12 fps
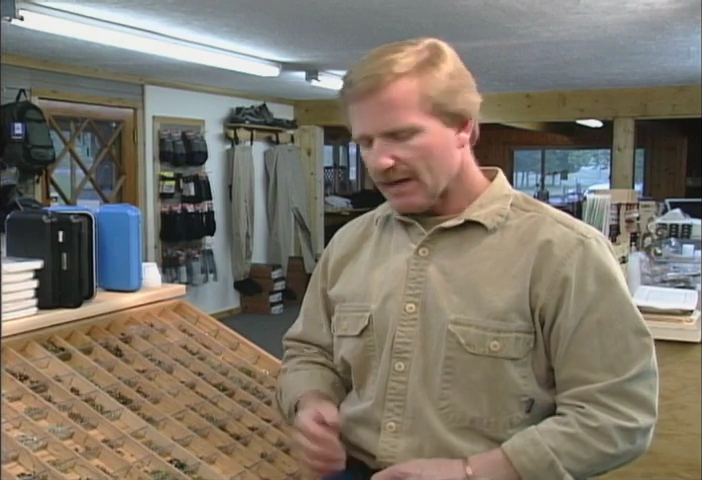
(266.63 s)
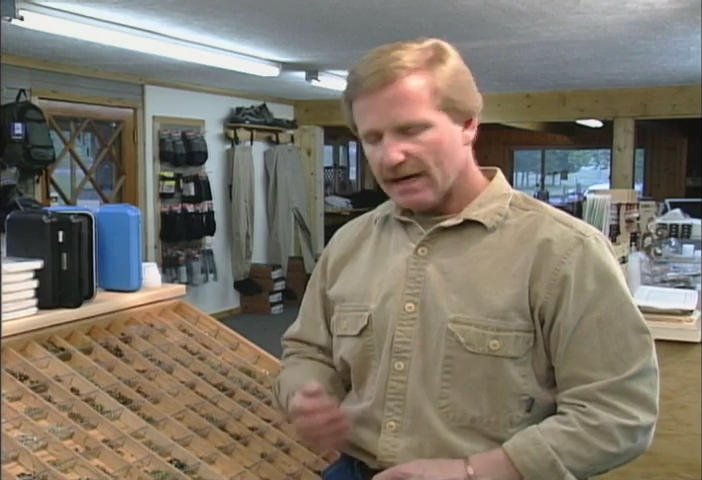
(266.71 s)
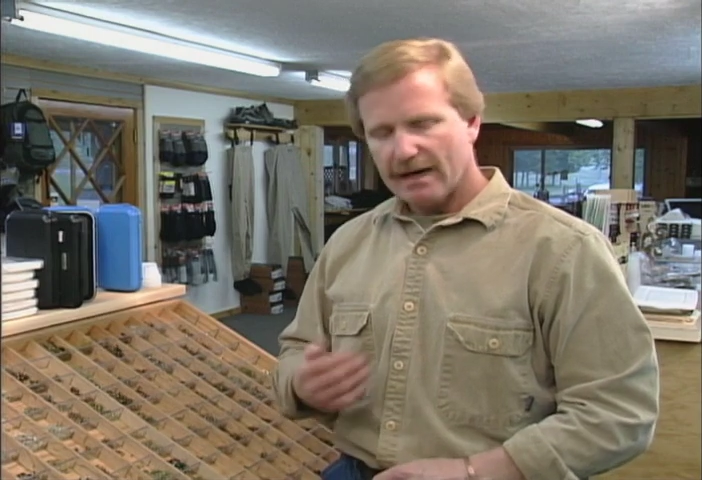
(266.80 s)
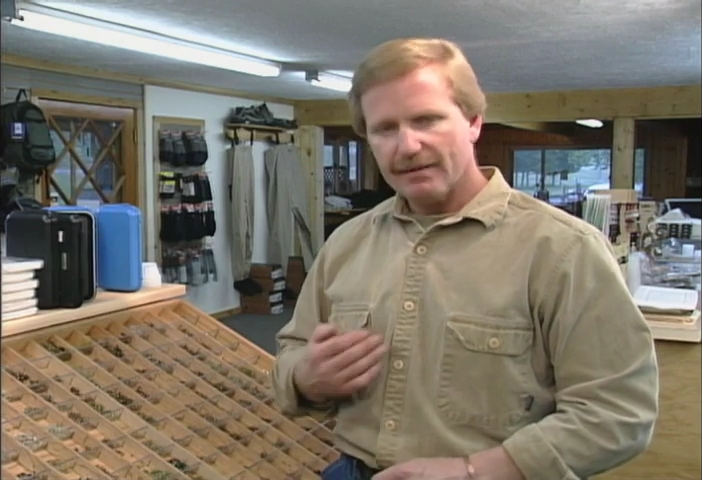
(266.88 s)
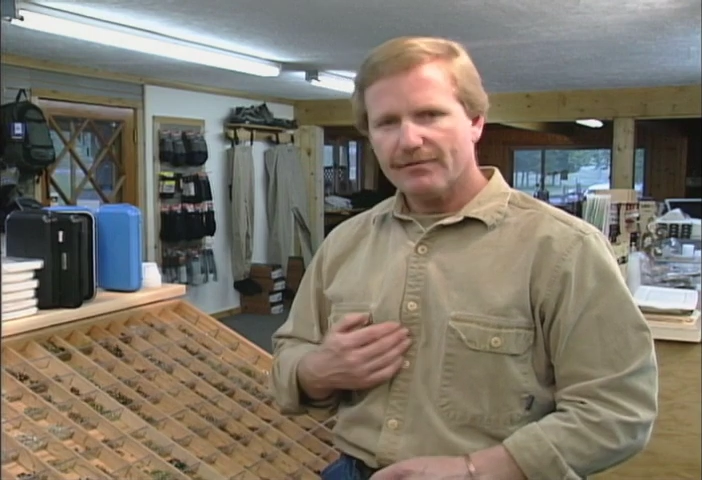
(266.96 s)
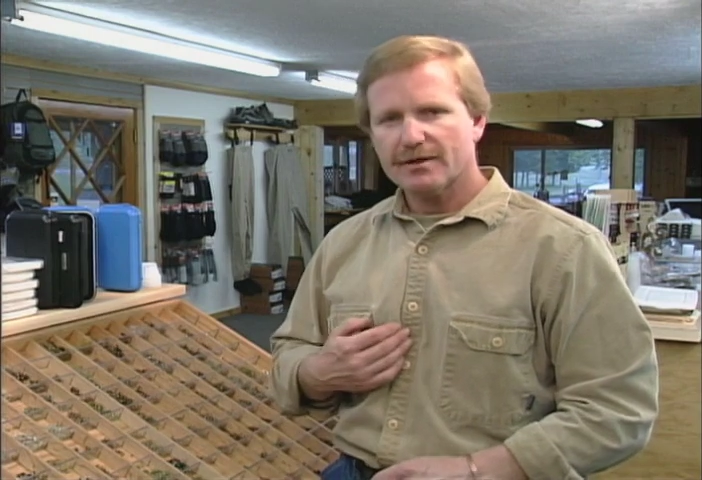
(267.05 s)

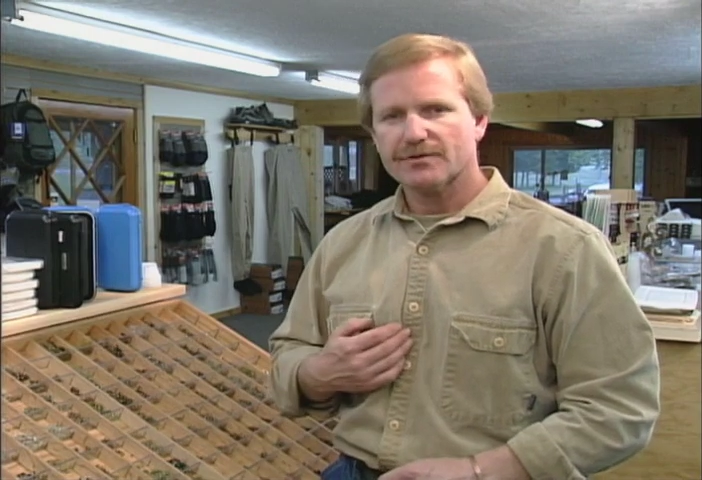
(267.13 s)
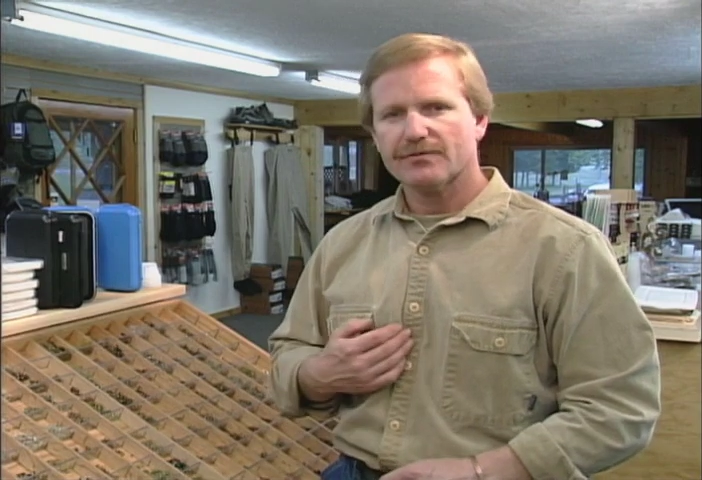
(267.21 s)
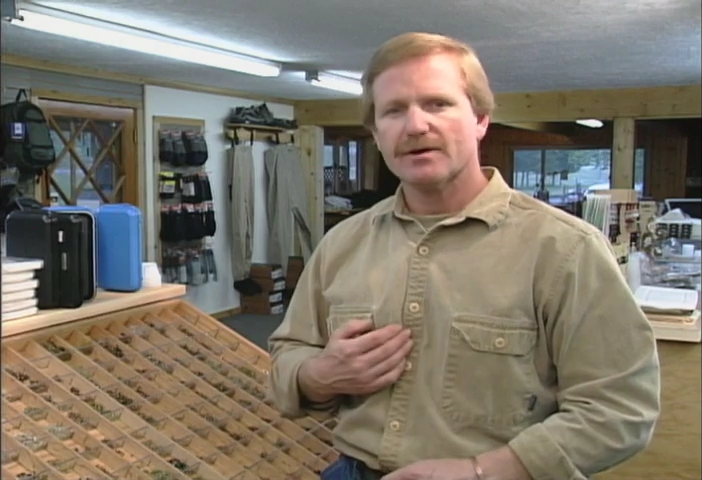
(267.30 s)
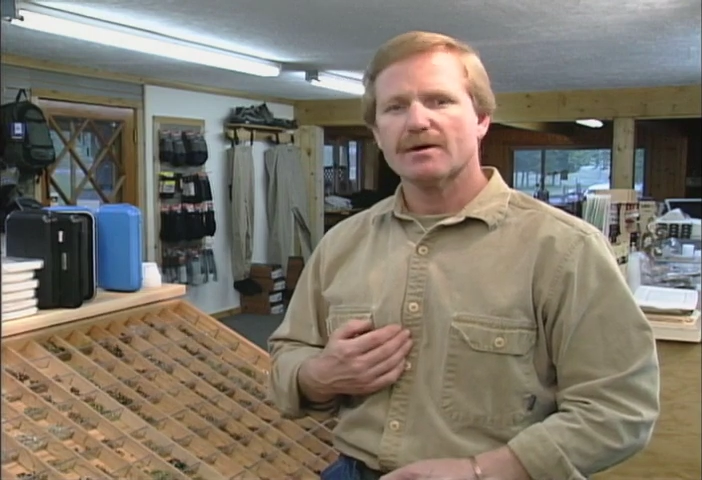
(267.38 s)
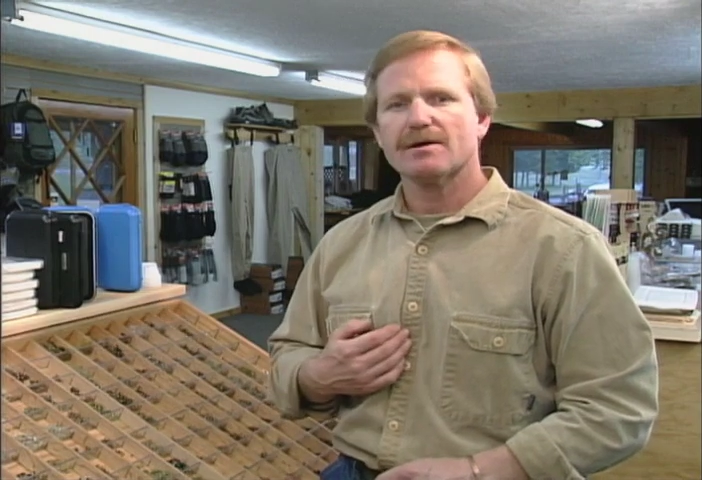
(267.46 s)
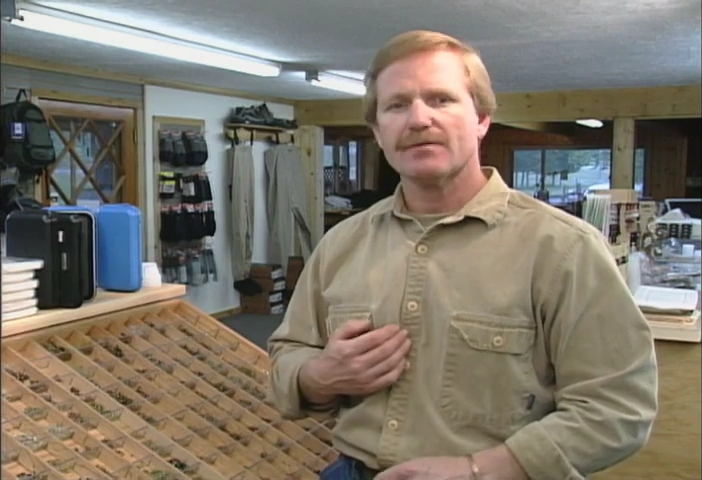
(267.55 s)
I fish
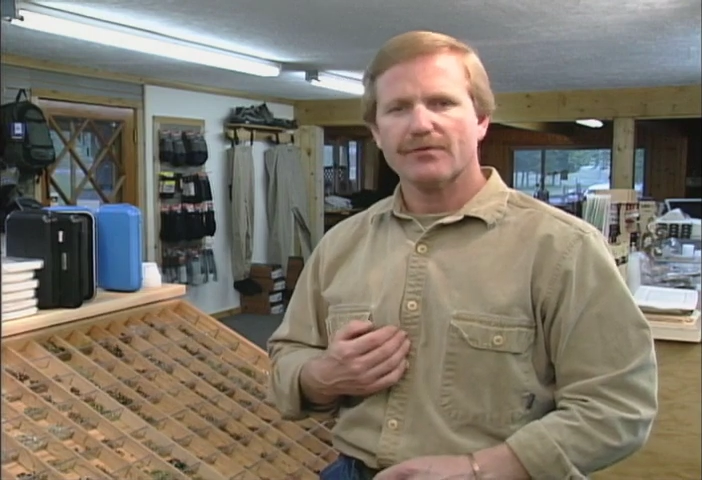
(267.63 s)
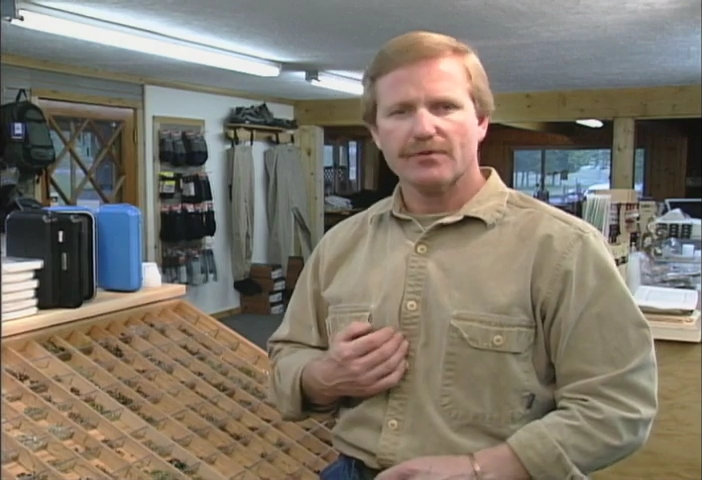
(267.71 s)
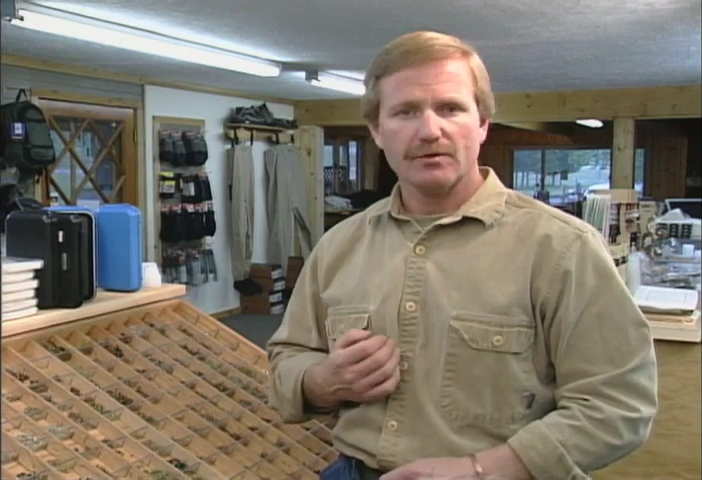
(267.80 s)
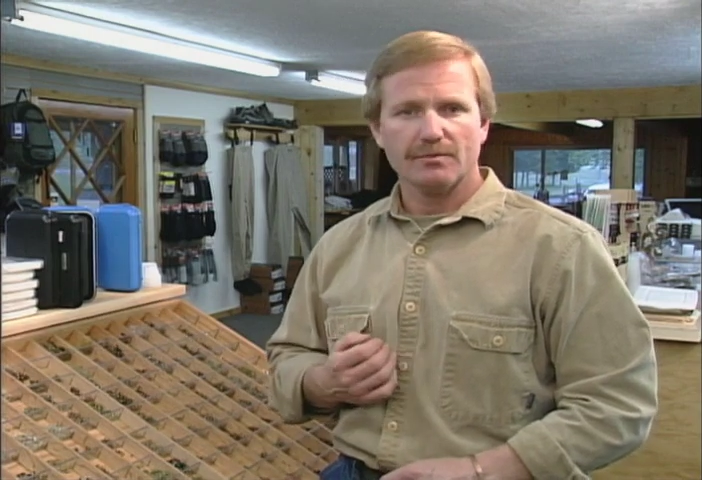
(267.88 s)
very few